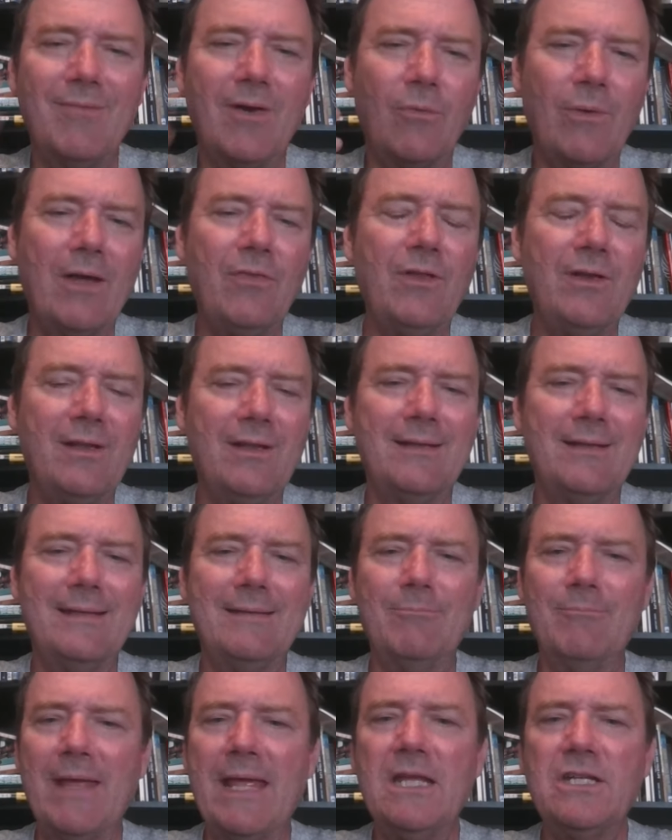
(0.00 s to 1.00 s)
around the
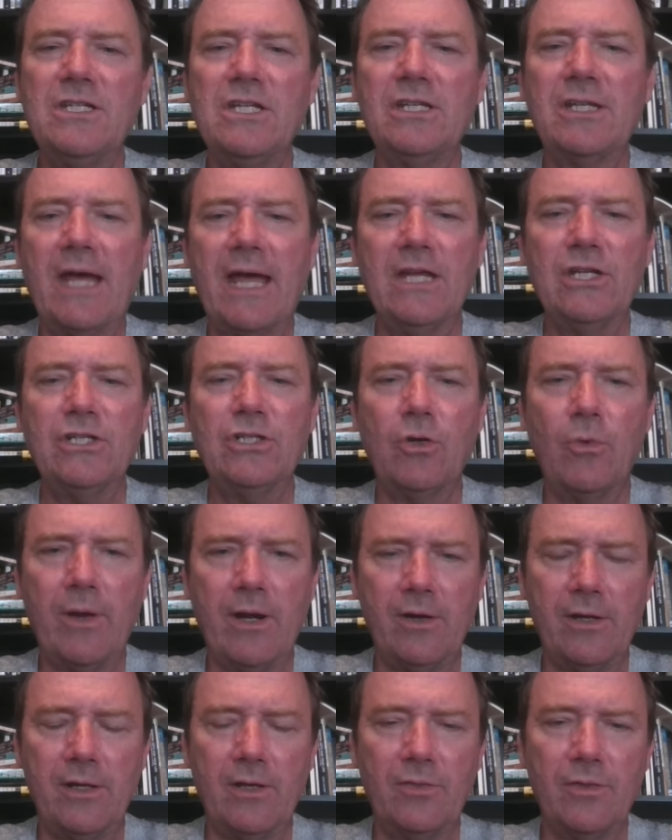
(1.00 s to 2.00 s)
Meiji
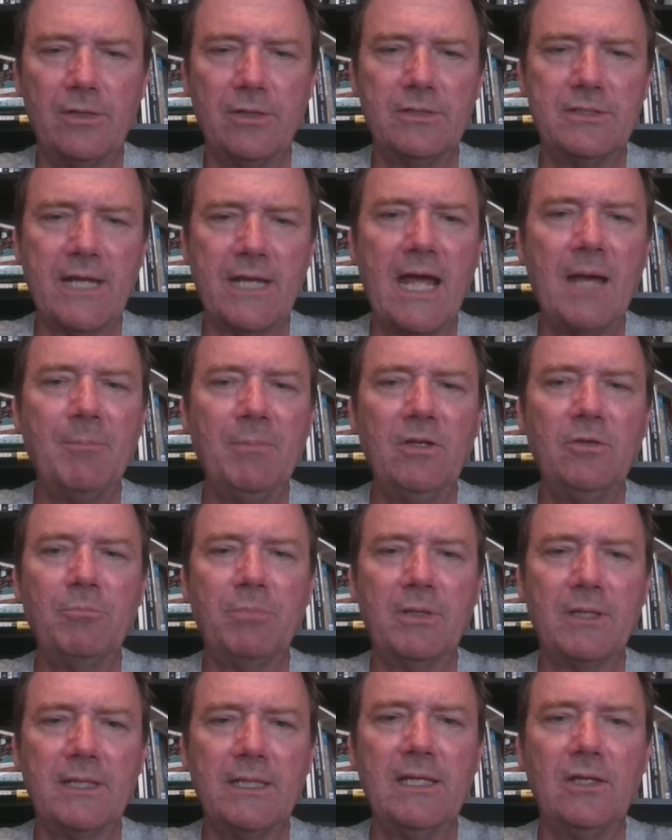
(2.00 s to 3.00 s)
Taisho area, the Japanese
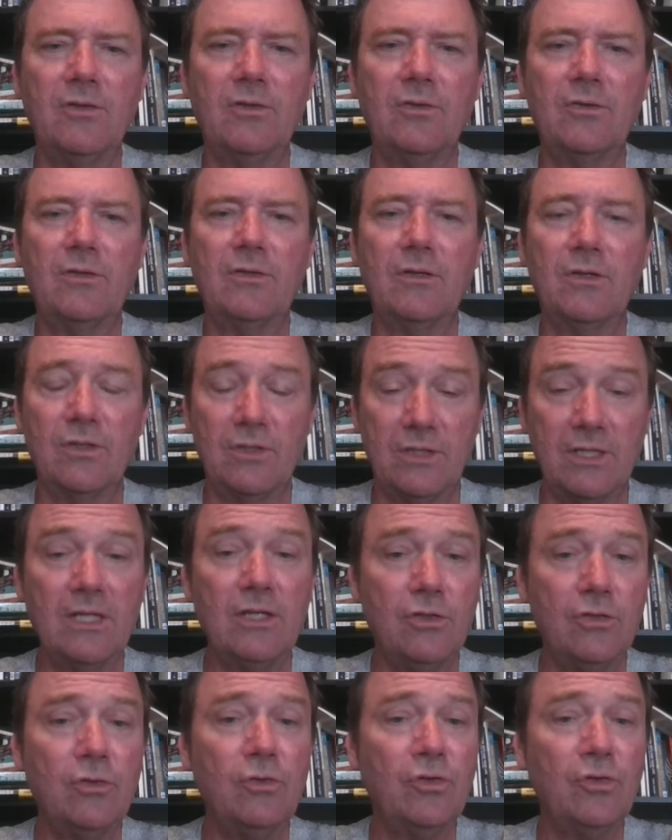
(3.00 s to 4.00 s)
police
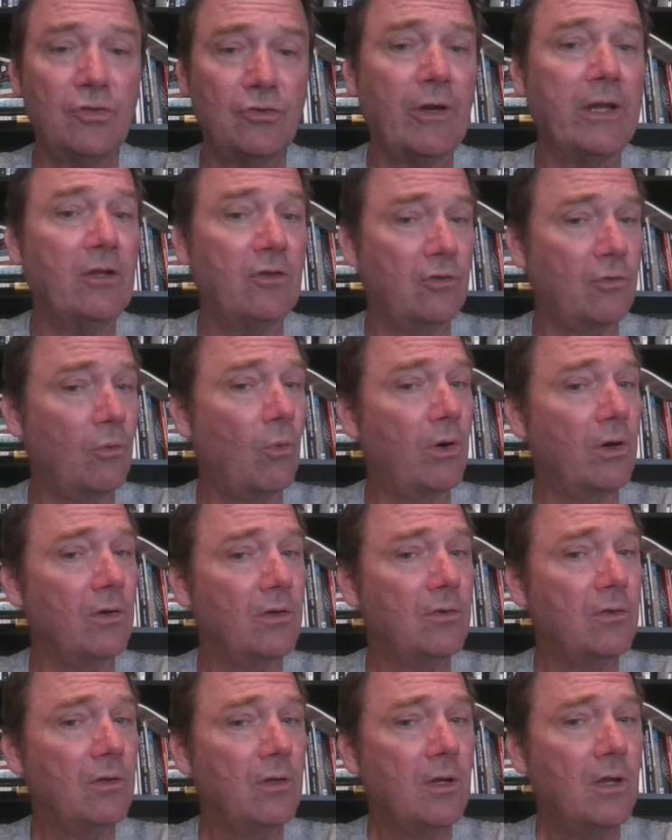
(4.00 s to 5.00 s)
did use straight
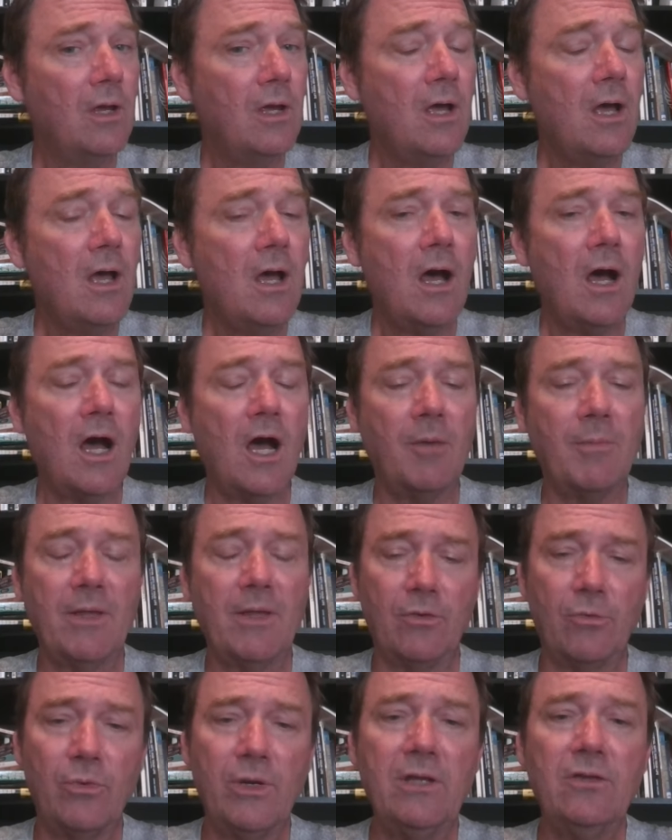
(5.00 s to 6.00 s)
swords.
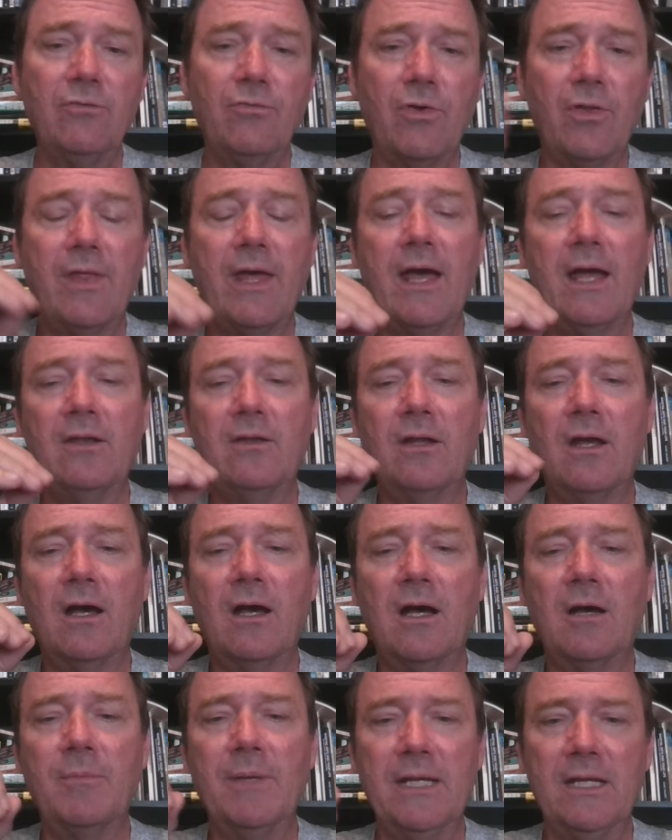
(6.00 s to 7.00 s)
And the reason for that
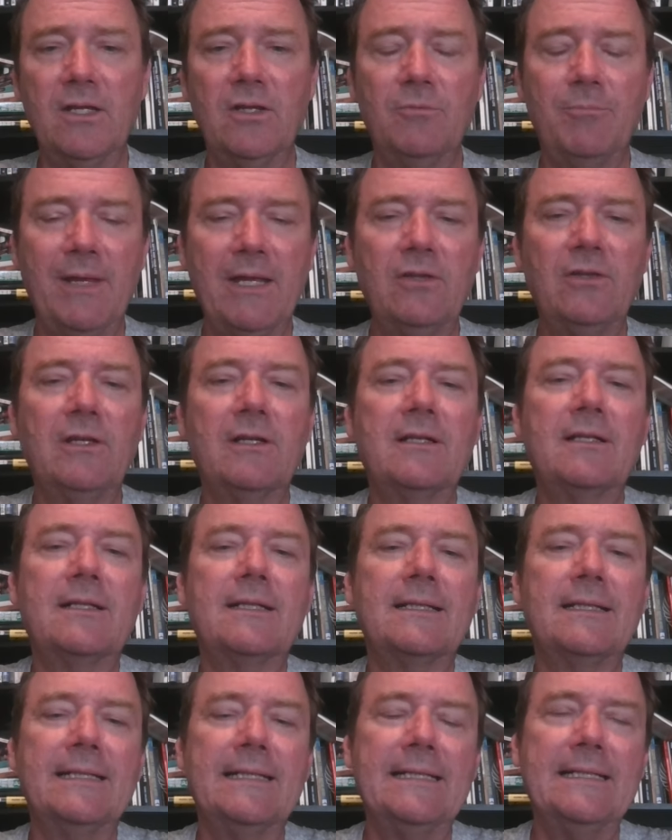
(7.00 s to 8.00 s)
is
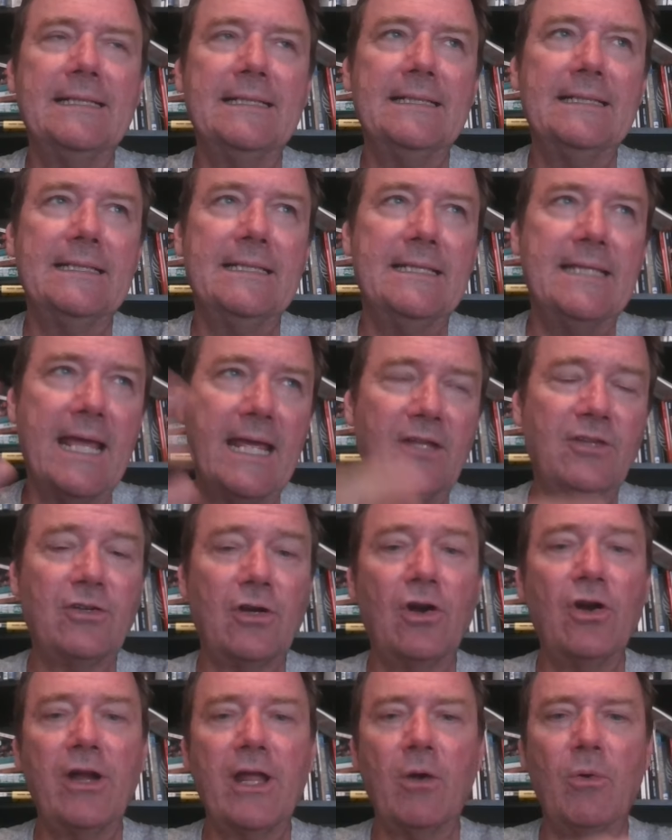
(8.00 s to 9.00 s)
basically they
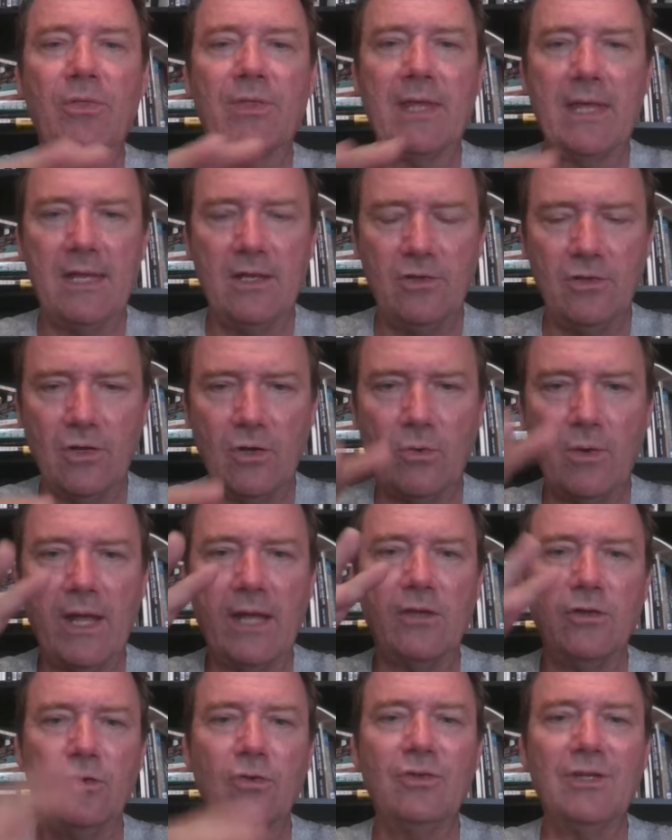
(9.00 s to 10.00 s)
started out with kendo
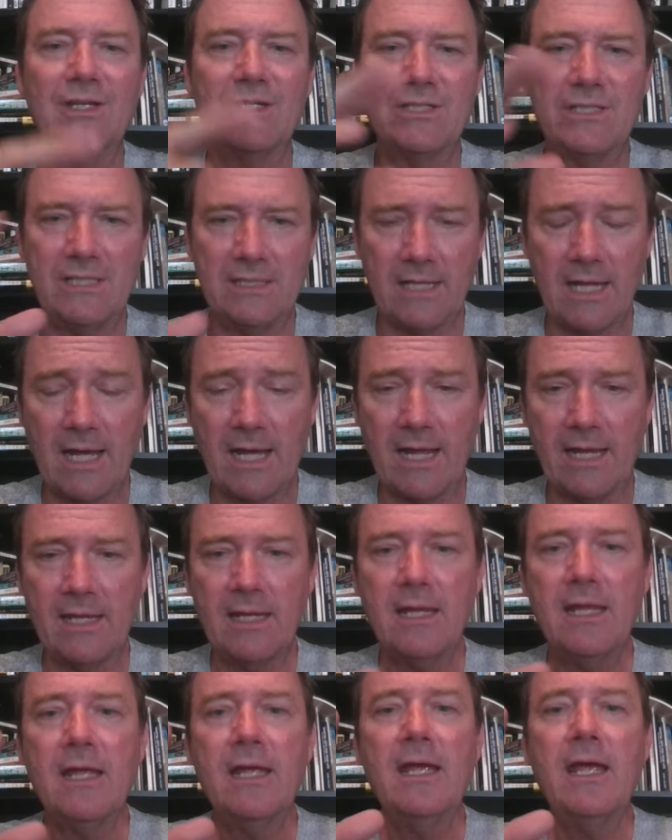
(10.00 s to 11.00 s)
and using
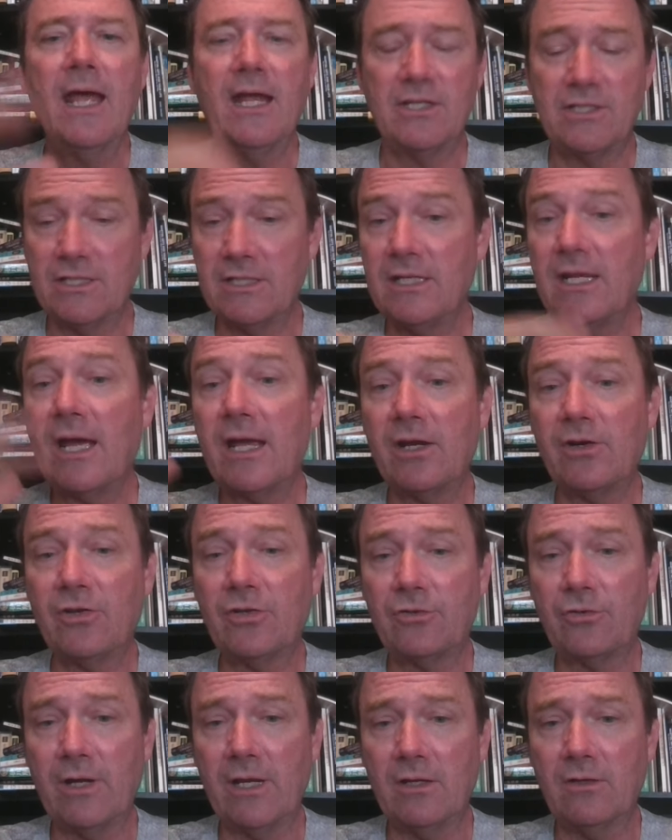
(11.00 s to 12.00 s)
shinai, and shinai are
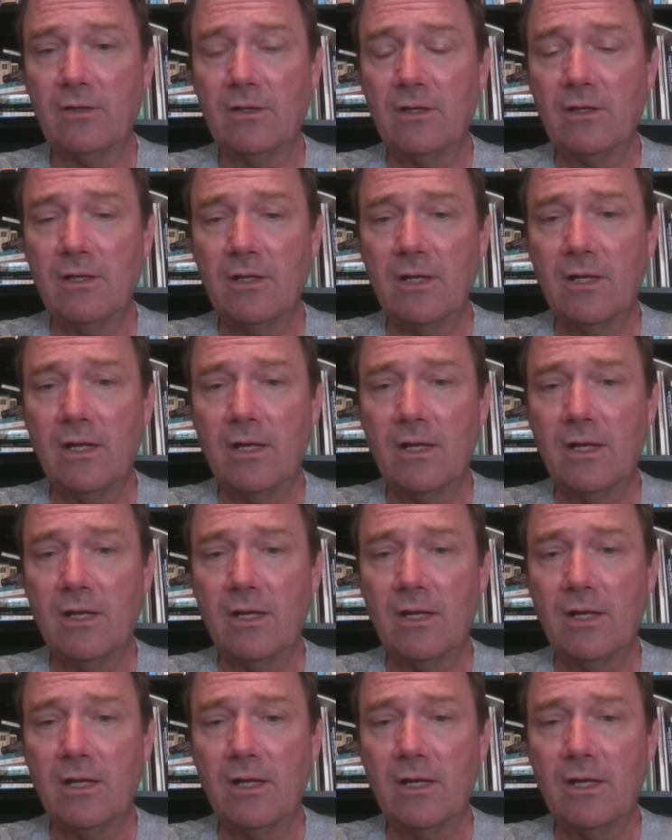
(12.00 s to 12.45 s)
straight.